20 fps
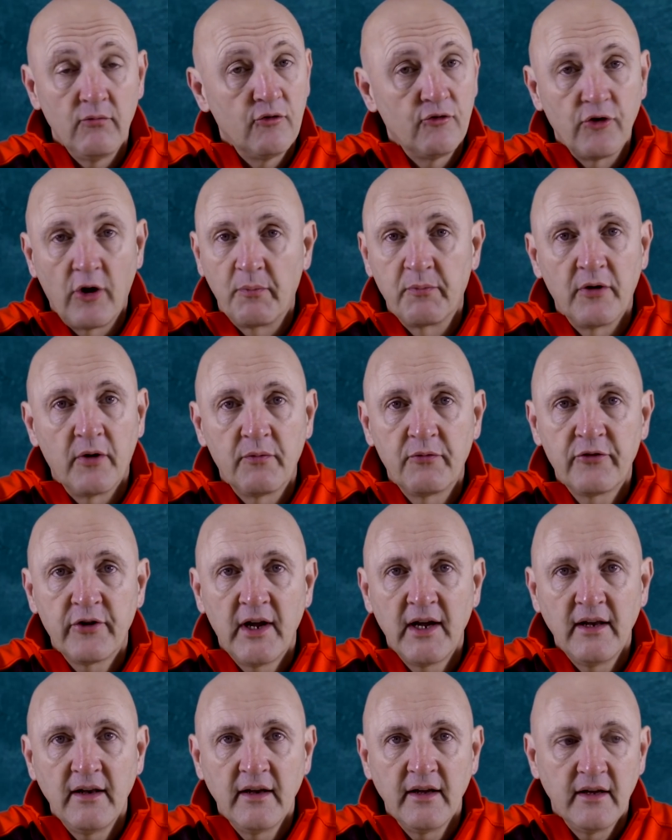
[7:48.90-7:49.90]
dropped off
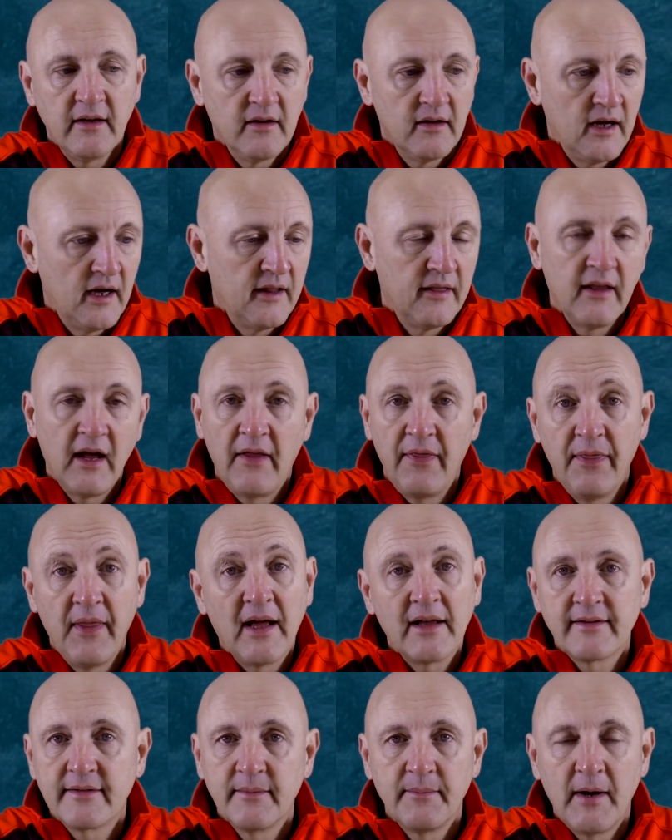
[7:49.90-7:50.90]
slightly and, and
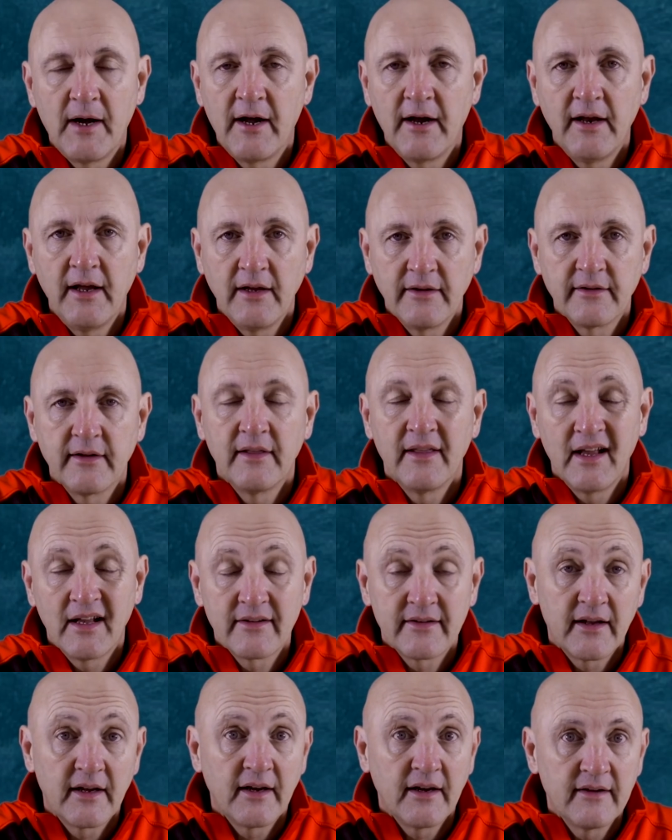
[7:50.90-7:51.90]
that's about it and
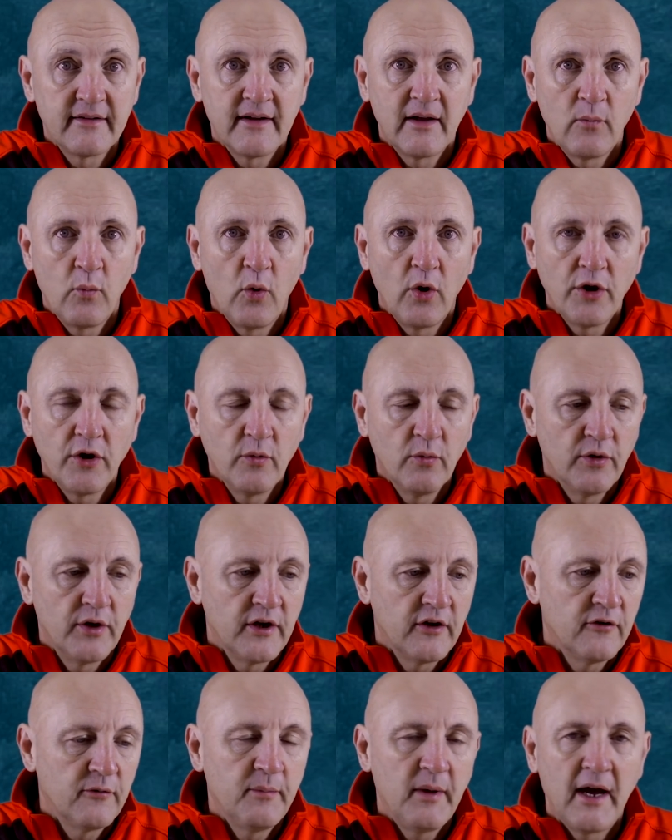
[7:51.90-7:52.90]
that's like I said what you would
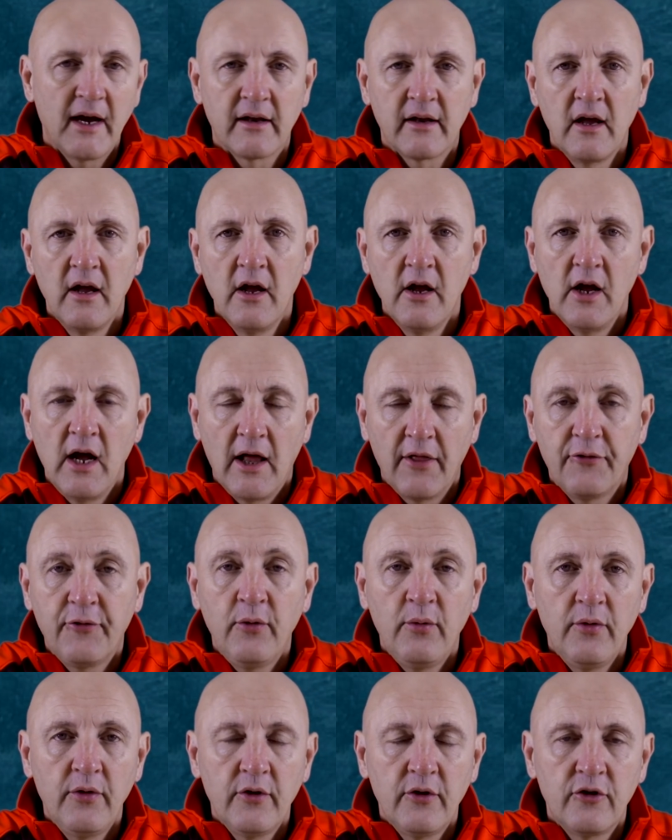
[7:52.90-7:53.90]
expect. I'll
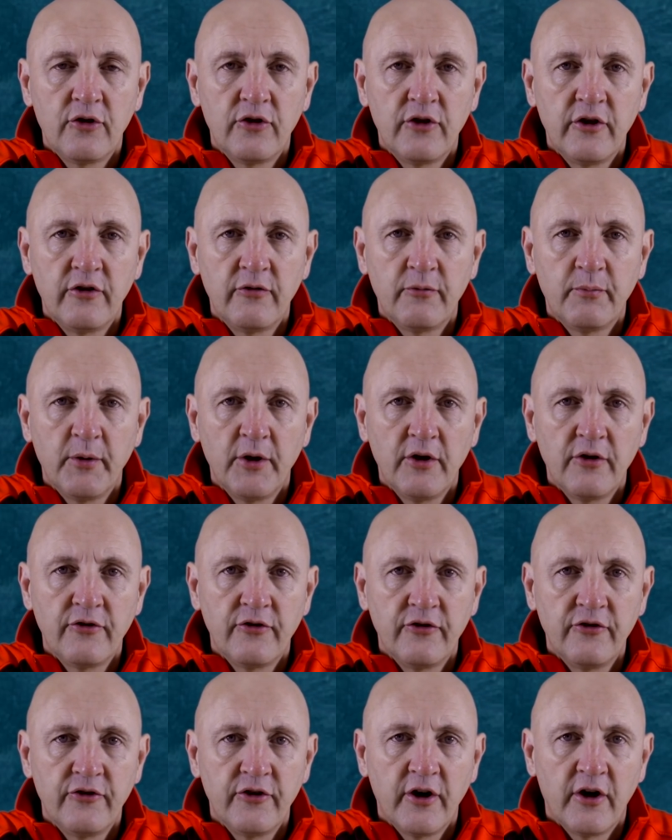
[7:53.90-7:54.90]
throw up the
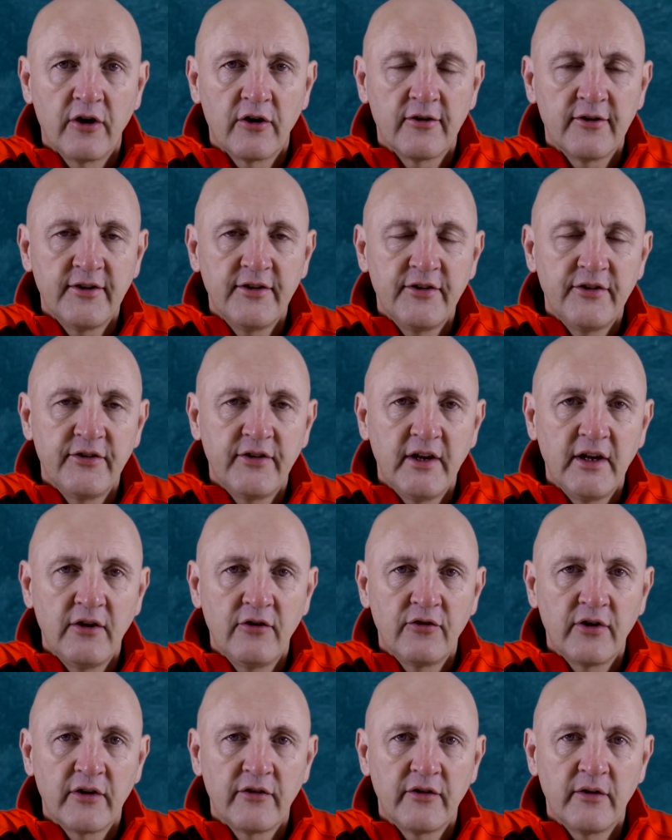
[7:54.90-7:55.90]
dispersion chart because this is the
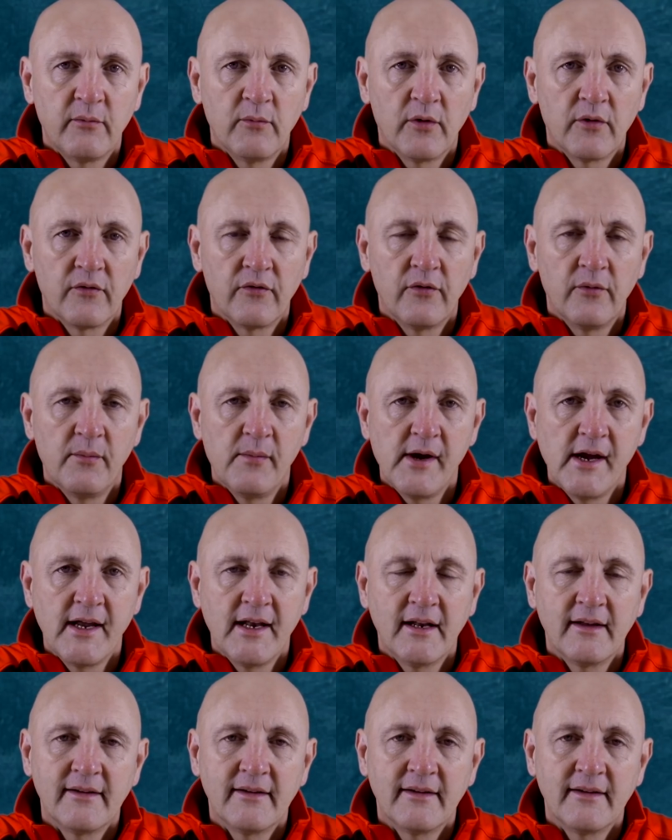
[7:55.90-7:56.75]
interesting one for me and